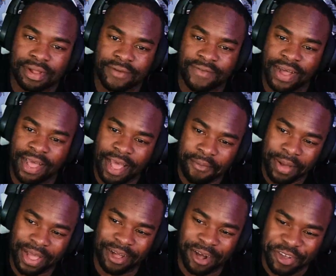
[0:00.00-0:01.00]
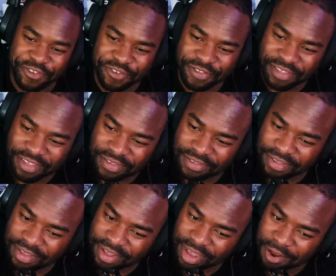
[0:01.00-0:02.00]
If I have my consciousness,
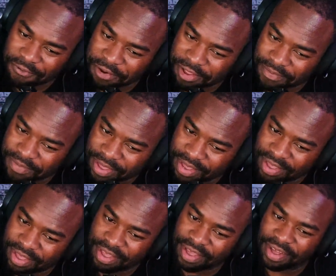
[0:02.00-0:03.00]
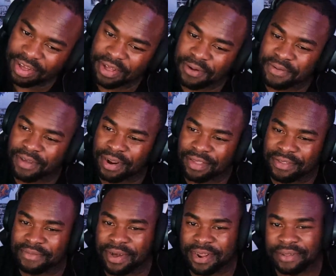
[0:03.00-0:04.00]
I'd rather be a ghost haunting
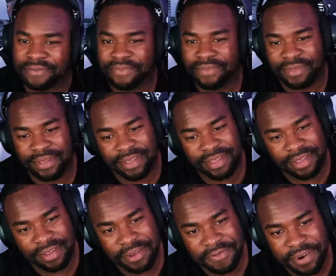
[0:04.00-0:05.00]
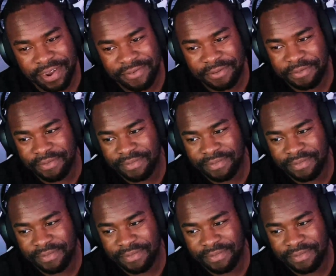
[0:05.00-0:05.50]
somebody. But then you can do it forever.